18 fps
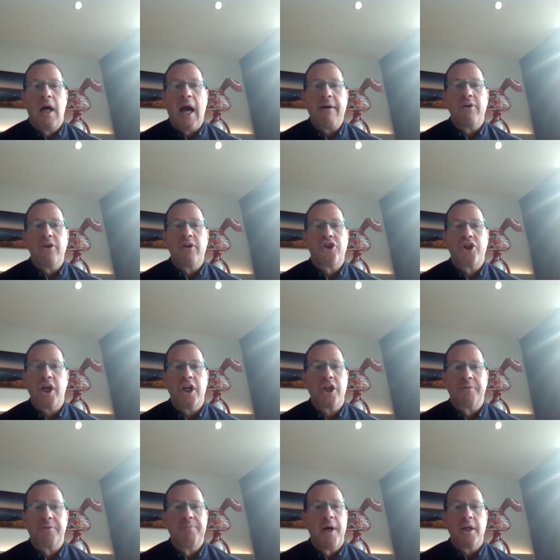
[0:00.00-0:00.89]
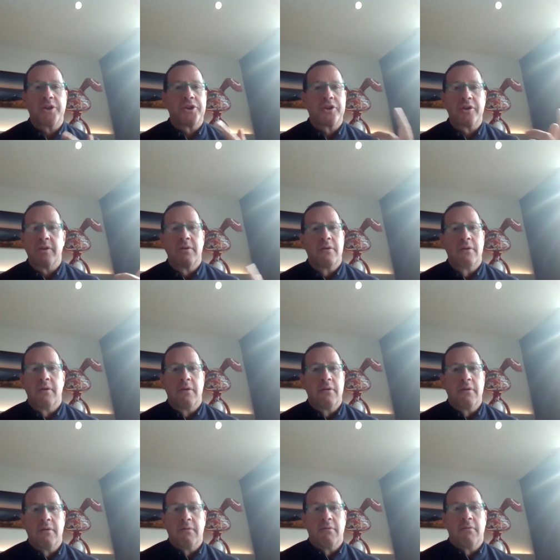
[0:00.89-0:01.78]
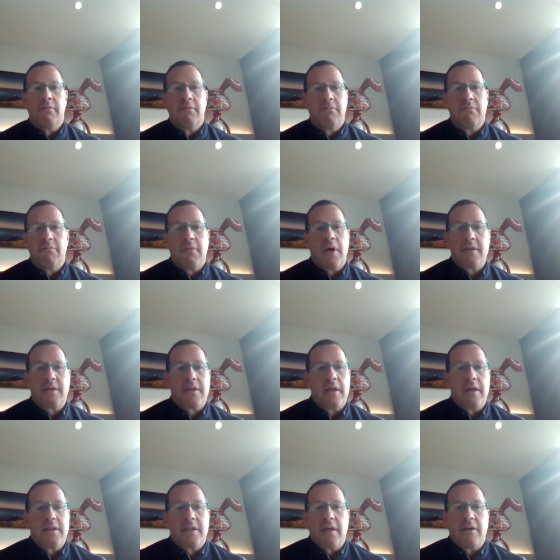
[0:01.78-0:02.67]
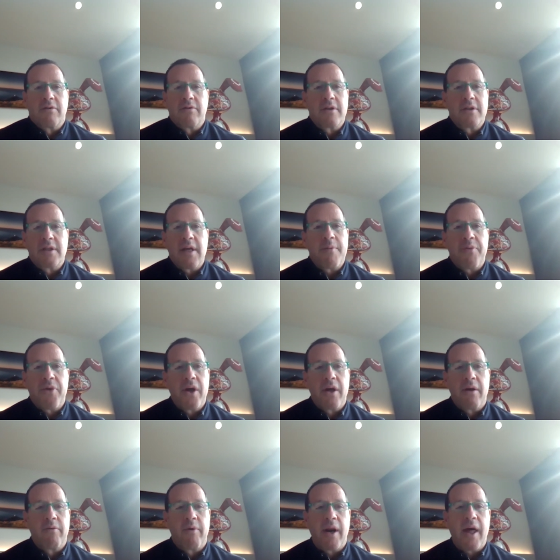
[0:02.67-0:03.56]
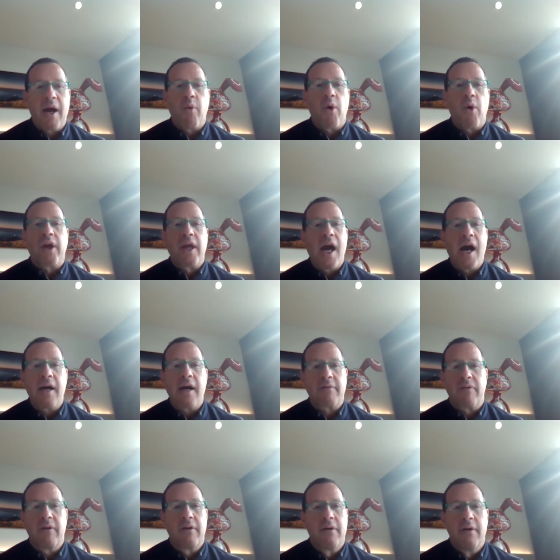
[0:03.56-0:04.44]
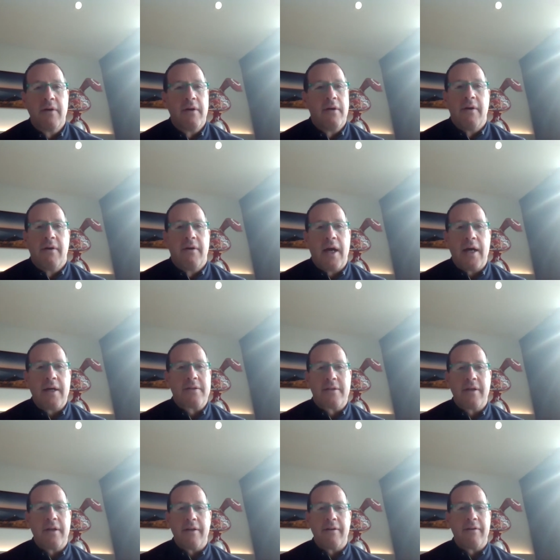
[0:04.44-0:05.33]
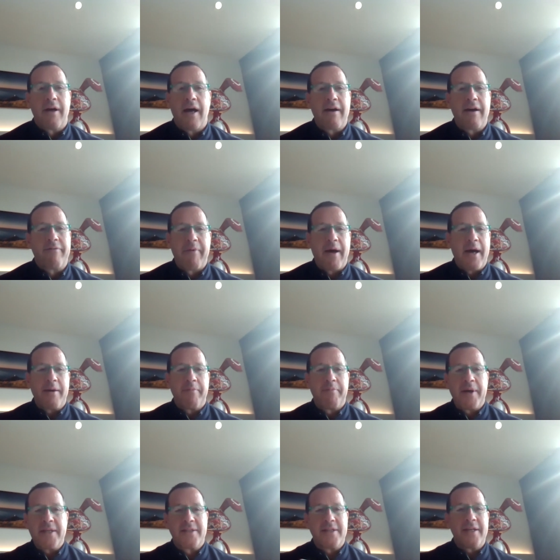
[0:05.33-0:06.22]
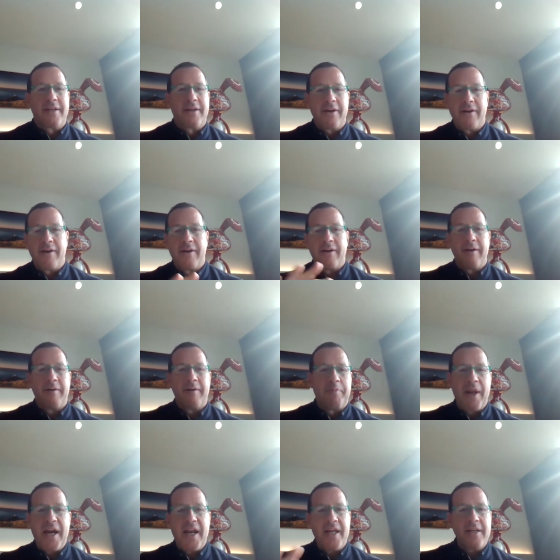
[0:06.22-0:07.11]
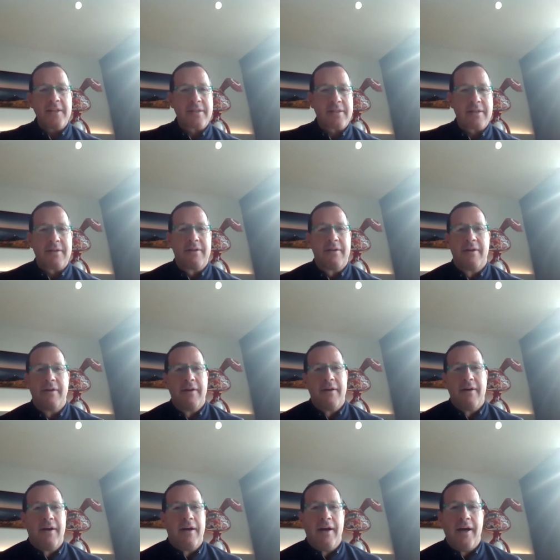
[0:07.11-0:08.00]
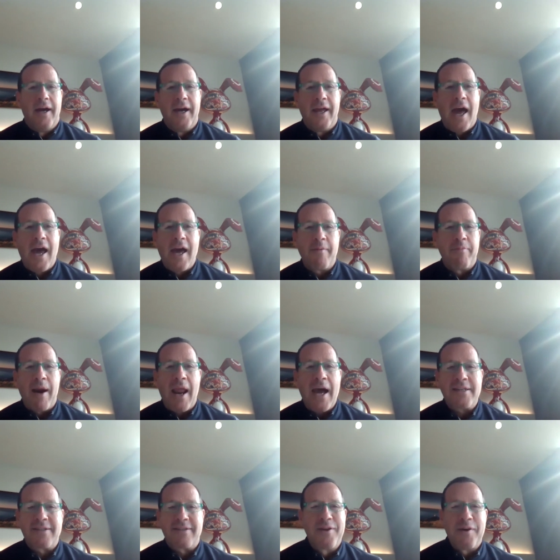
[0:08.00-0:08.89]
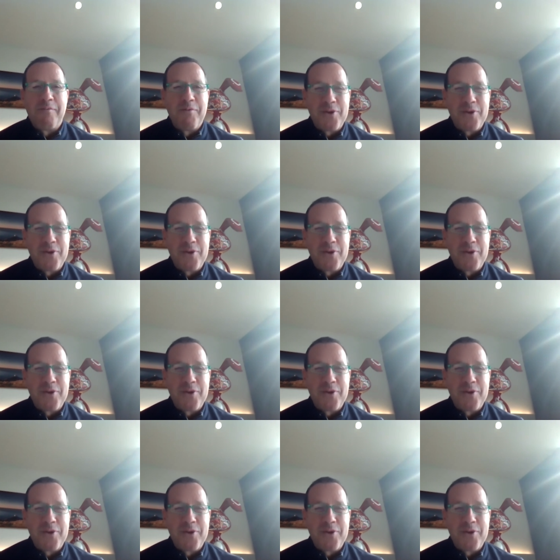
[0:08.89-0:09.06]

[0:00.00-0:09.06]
I haven't changed much. I still listen to the same thing when I work out. I still have my basic uh, playlist, and I blast the